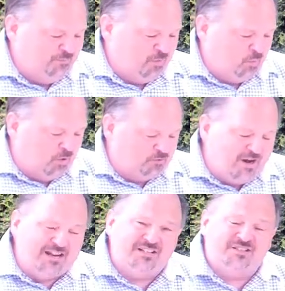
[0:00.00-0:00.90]
will
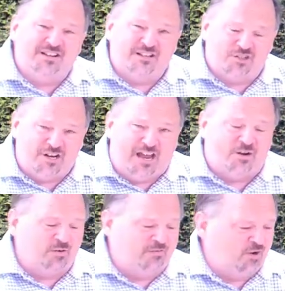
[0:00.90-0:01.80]
rest in the
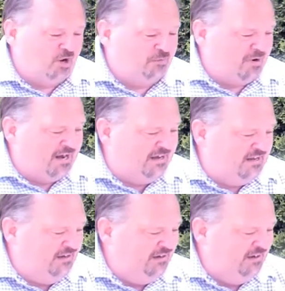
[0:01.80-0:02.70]
shadow of the Almighty.
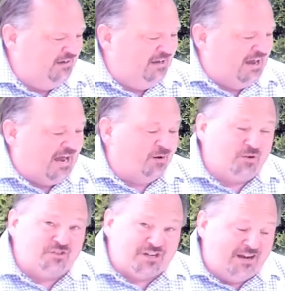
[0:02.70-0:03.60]
I
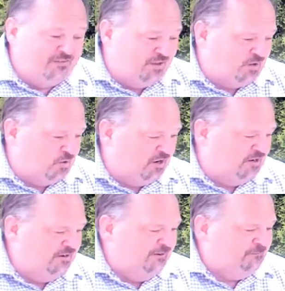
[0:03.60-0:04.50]
will say of the Lord,
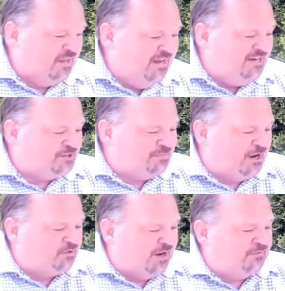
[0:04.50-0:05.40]
he is my
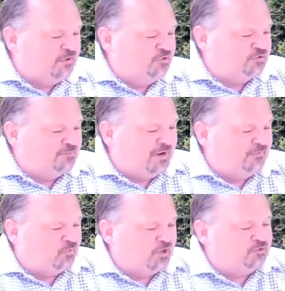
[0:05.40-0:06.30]
refuge and my
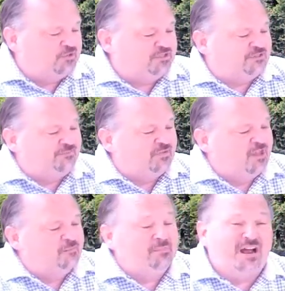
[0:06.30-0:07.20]
fortress,
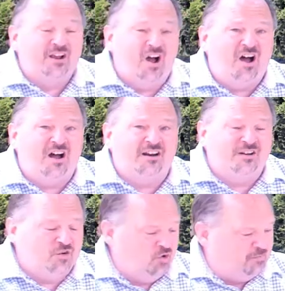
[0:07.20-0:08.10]
my God
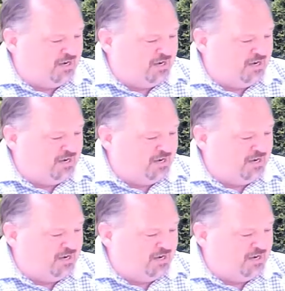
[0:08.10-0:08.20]
in whom I